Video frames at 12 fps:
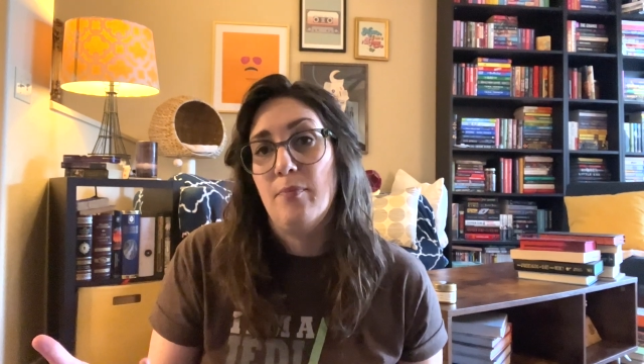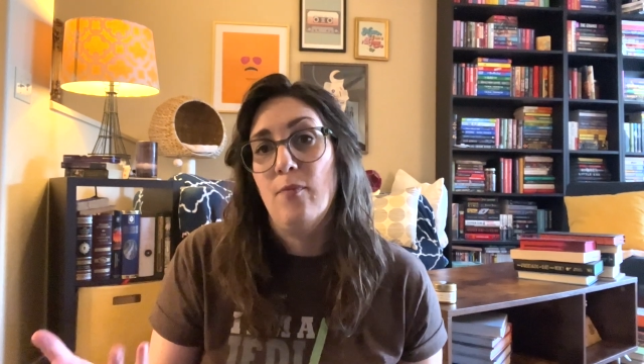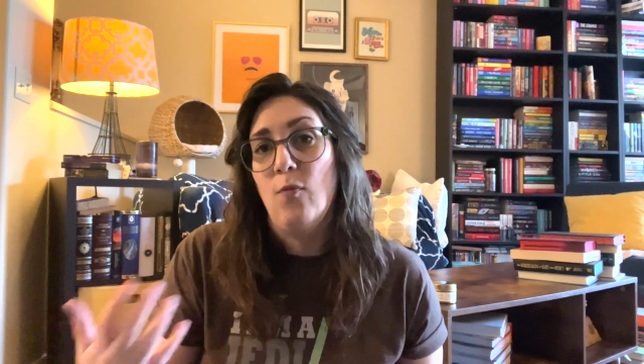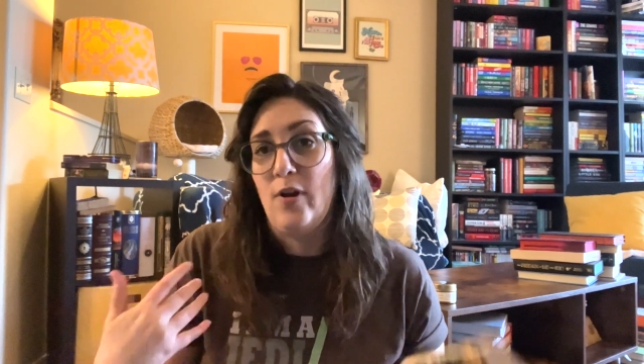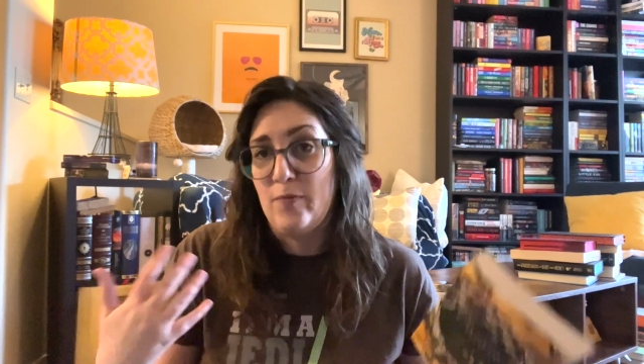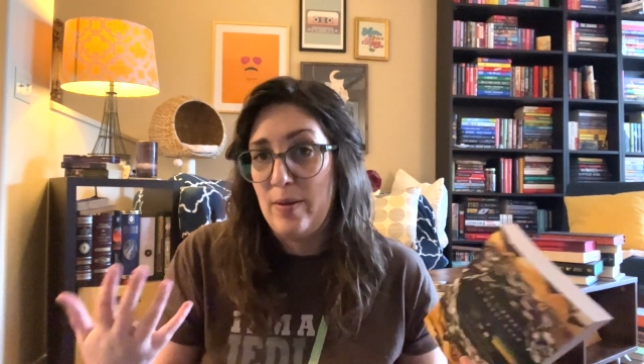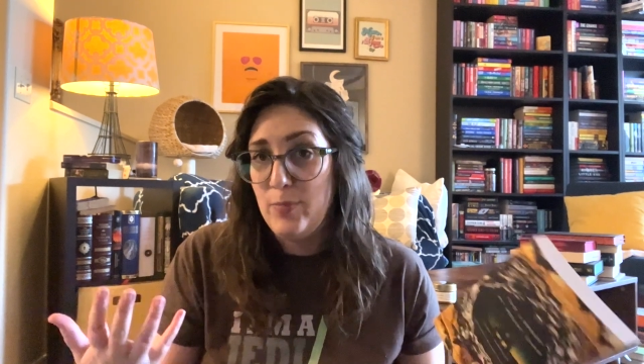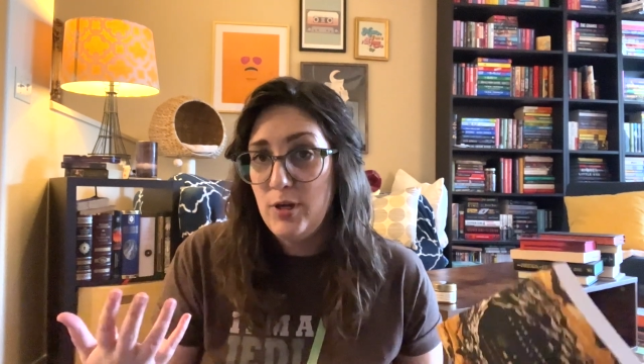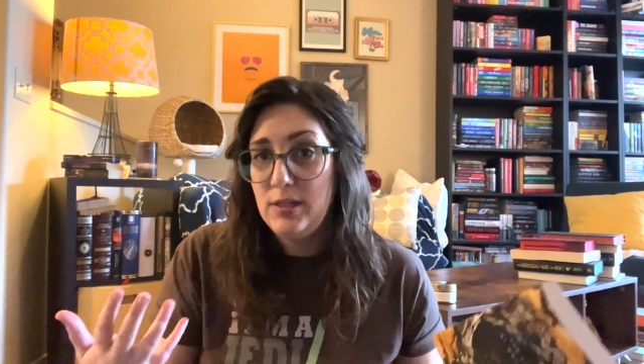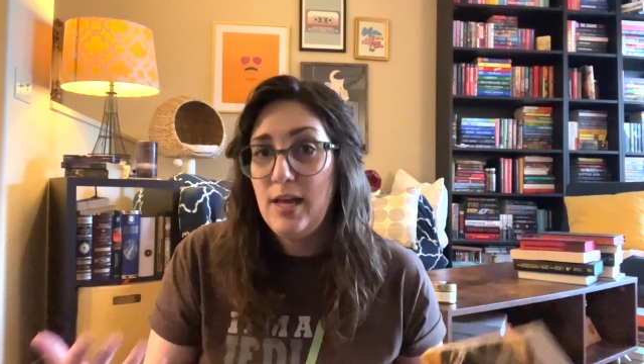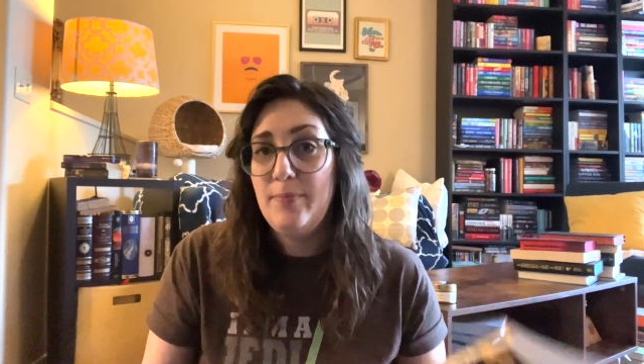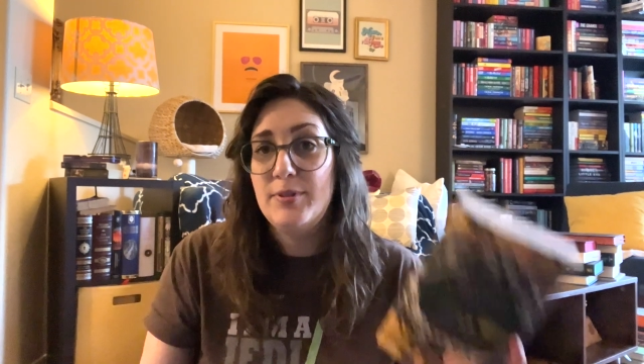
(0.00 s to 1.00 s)
one of my book
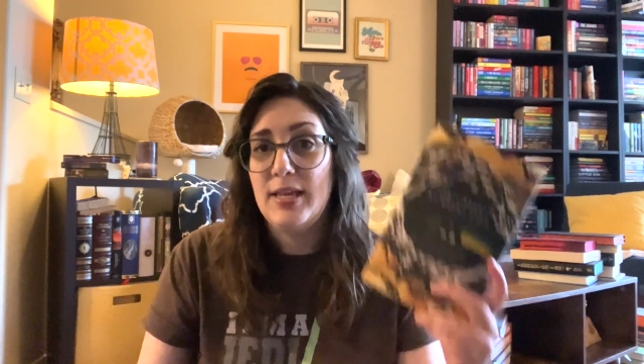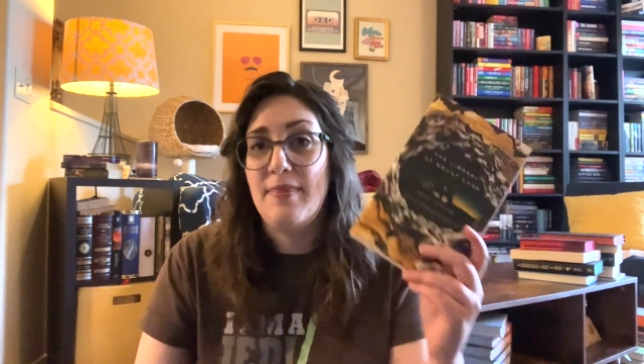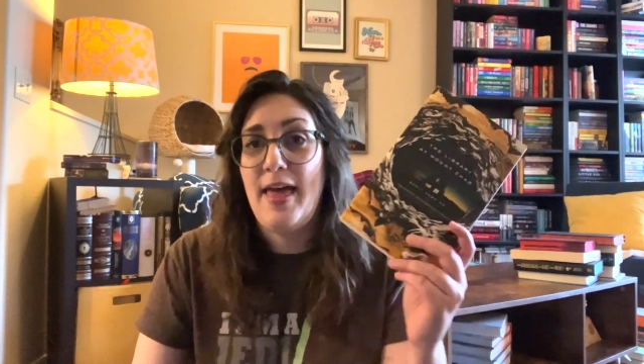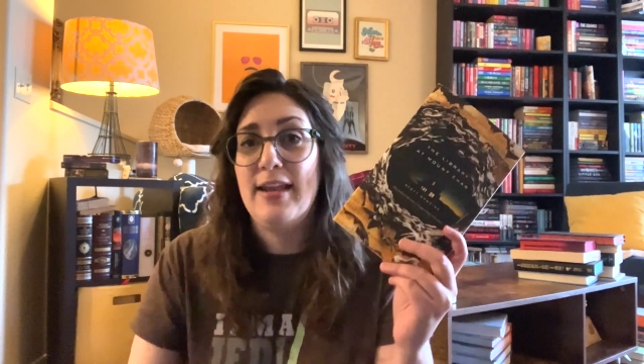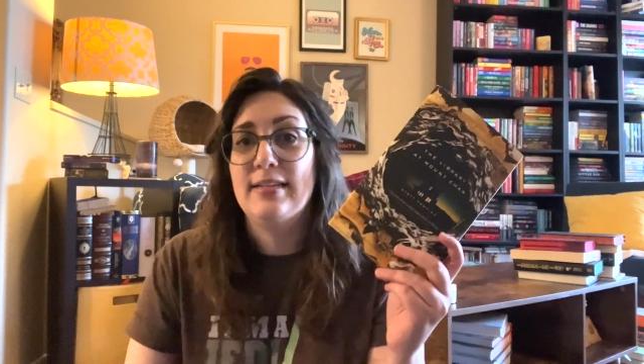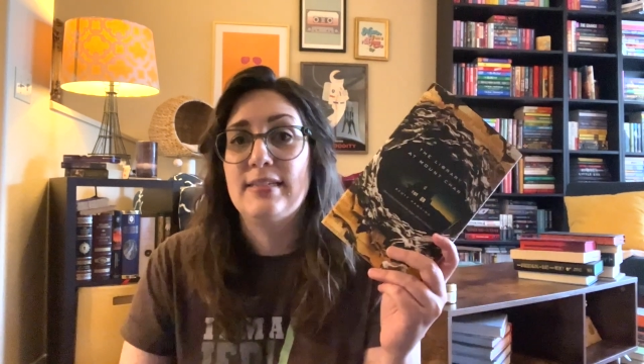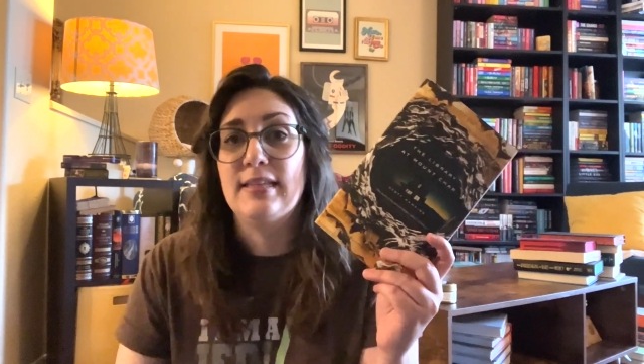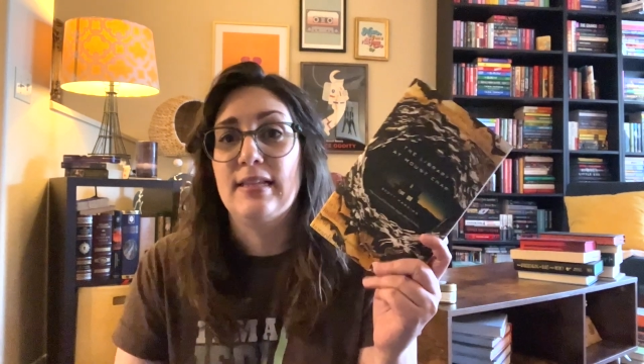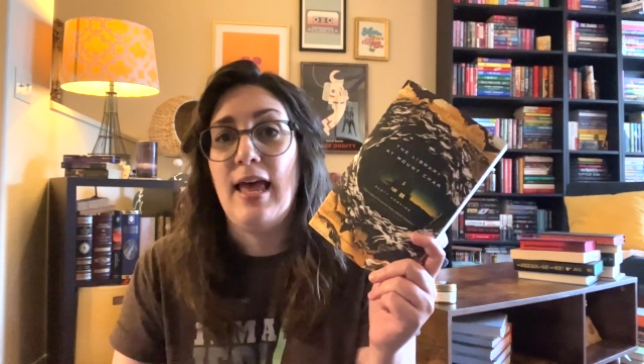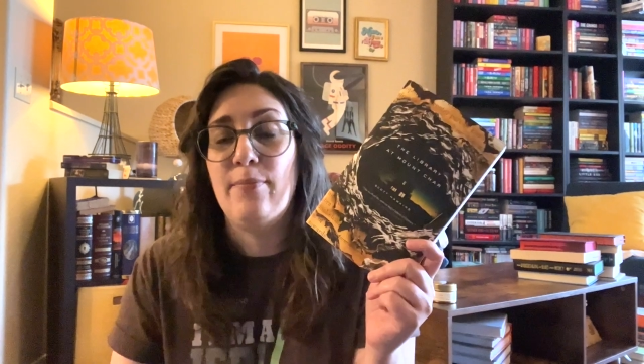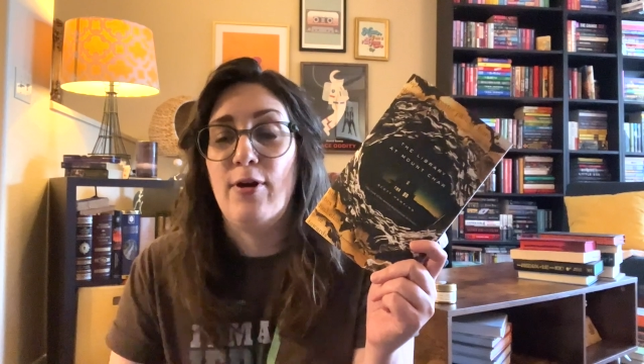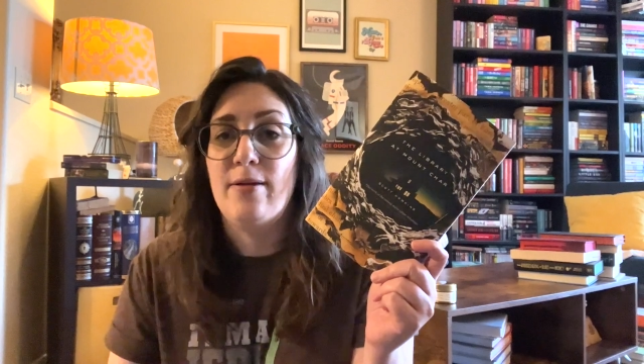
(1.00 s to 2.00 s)
clubs, and that is The
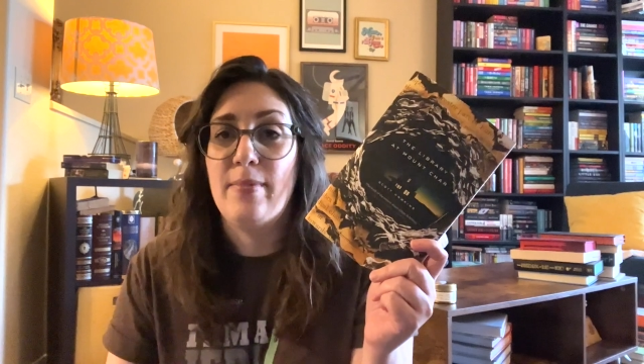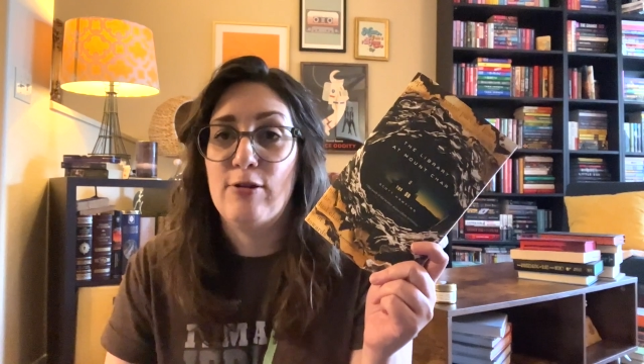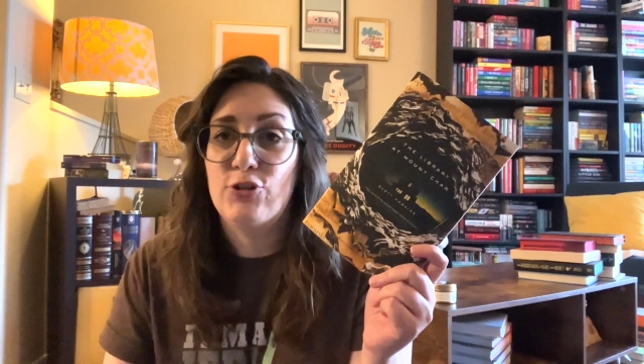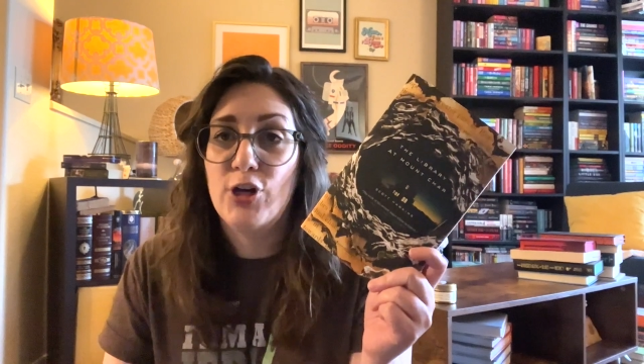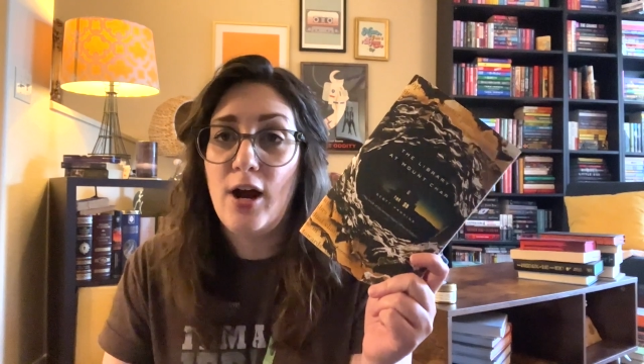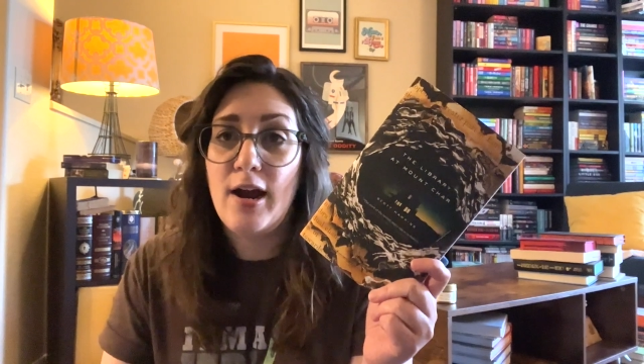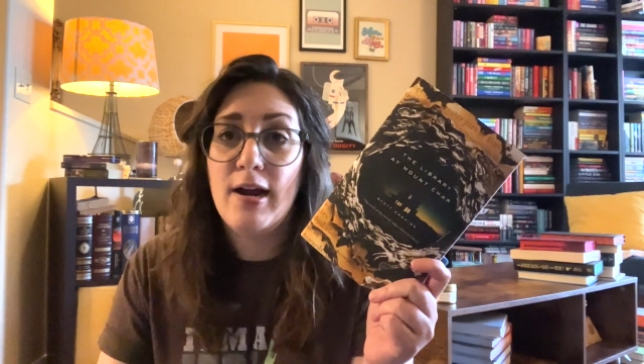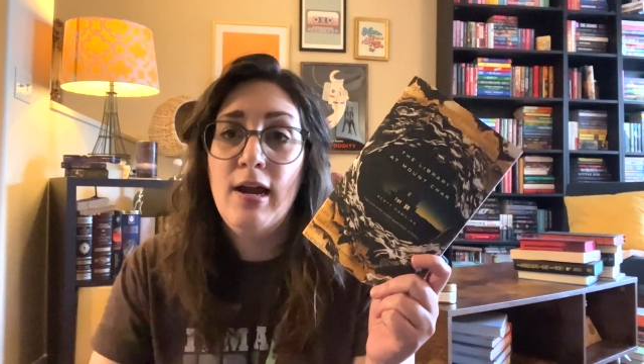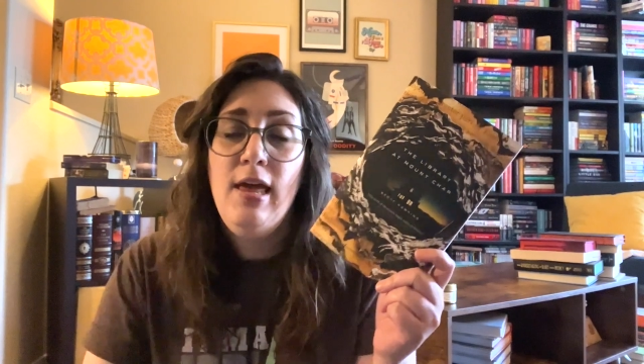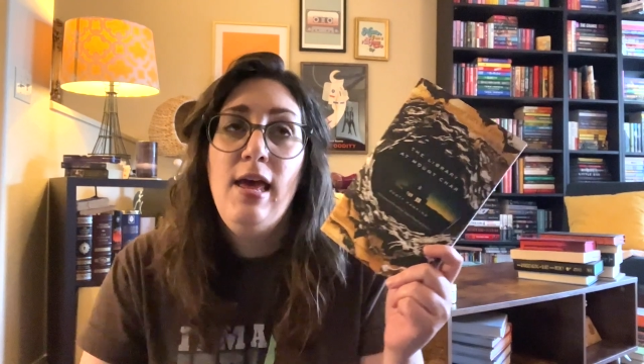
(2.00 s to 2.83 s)
Library at Mount Char.